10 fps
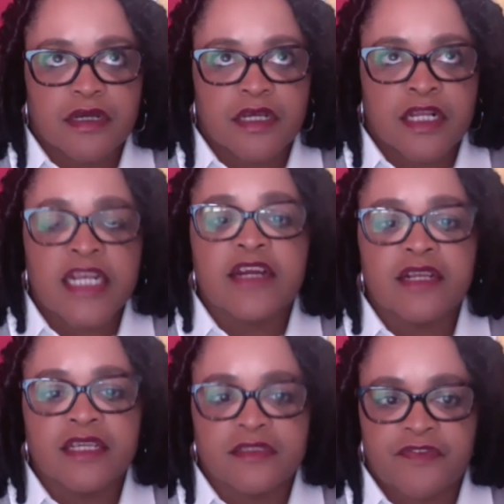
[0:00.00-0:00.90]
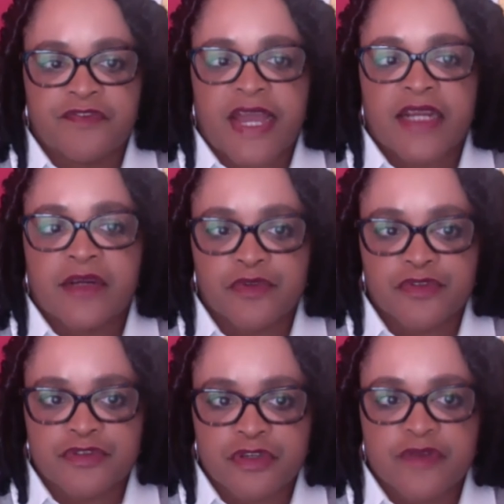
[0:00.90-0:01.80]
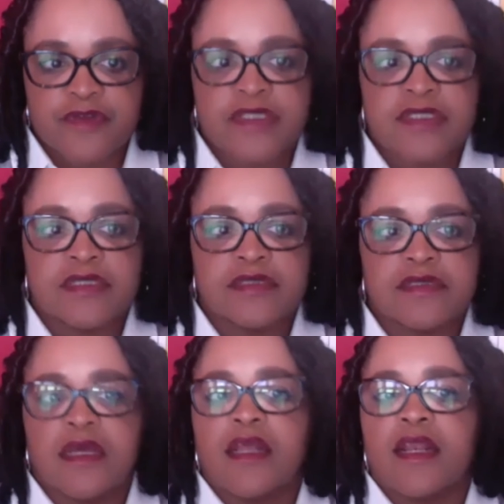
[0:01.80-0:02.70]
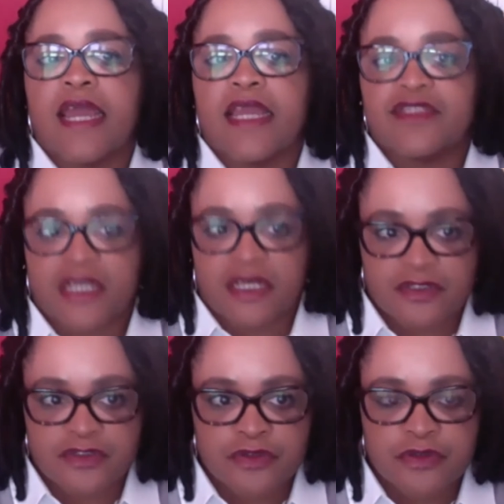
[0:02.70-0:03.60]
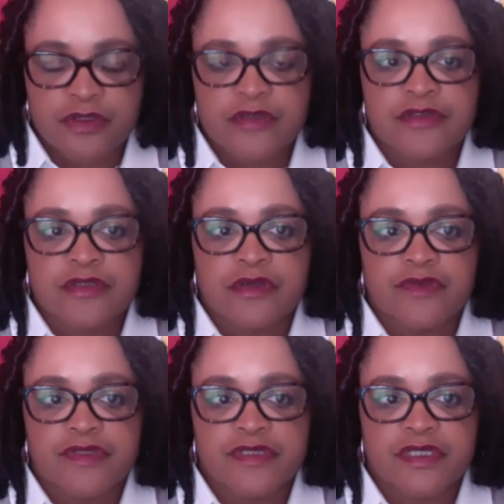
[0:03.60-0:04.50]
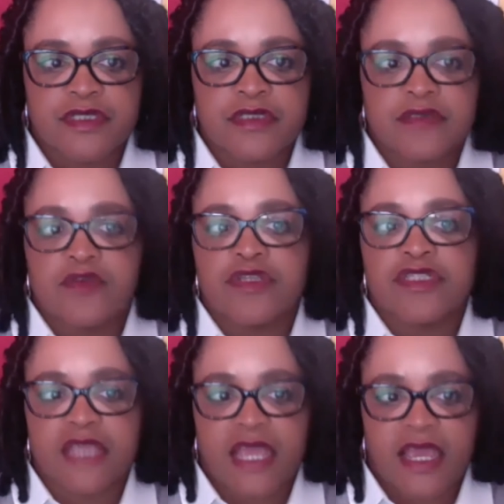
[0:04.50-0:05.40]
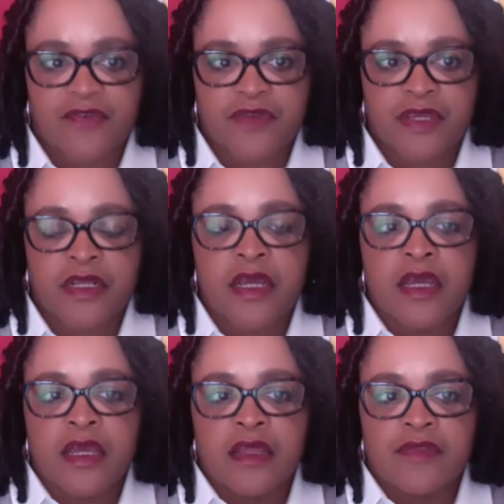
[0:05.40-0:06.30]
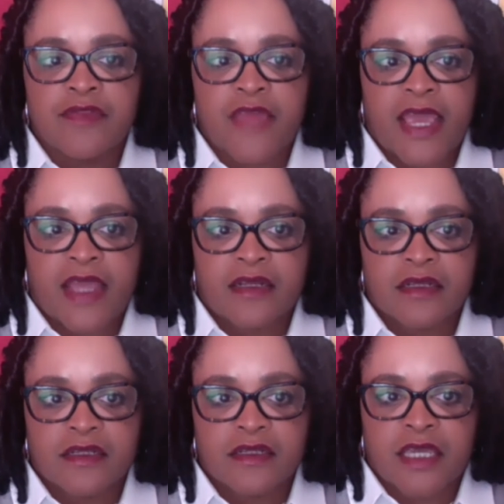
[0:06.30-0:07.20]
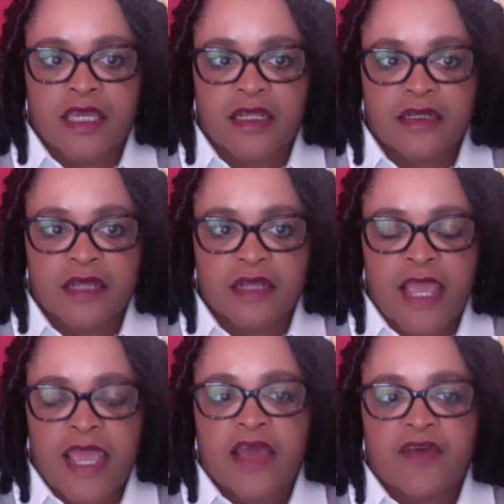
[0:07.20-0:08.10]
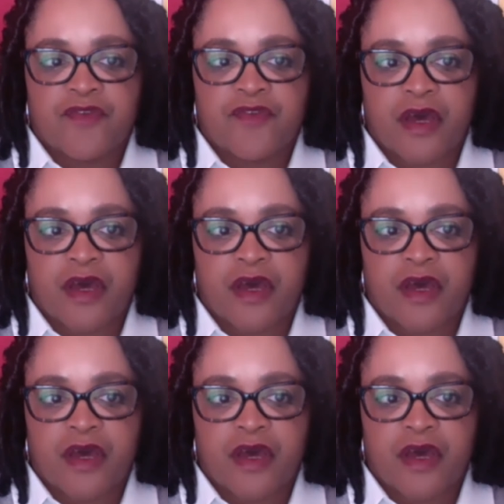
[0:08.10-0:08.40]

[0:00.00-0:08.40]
clearly definable services like janitorial services or staffing that can have